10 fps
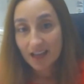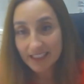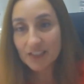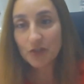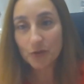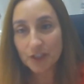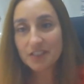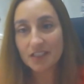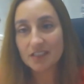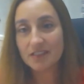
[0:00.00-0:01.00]

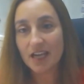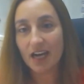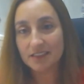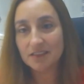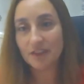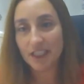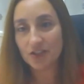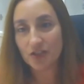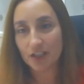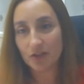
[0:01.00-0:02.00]
increases the
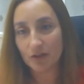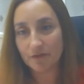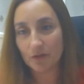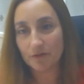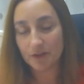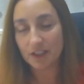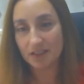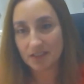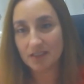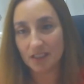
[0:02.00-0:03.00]
activation of
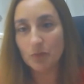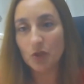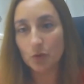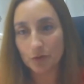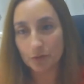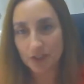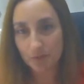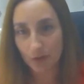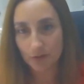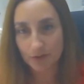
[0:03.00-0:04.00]
this immune
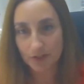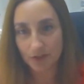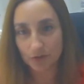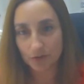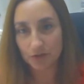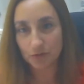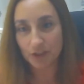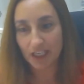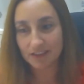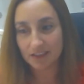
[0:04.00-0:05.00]
response in order to
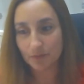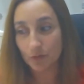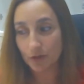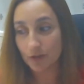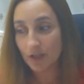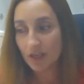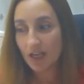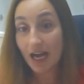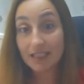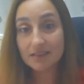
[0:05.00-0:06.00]
get it more
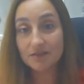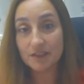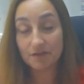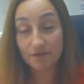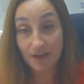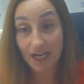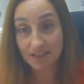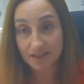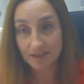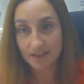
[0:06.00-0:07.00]
active and
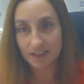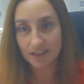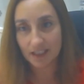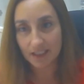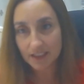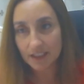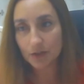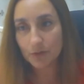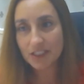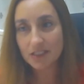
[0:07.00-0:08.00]
faster. And
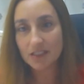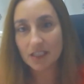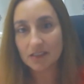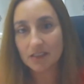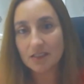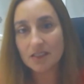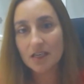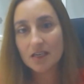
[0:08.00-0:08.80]
here we see that it's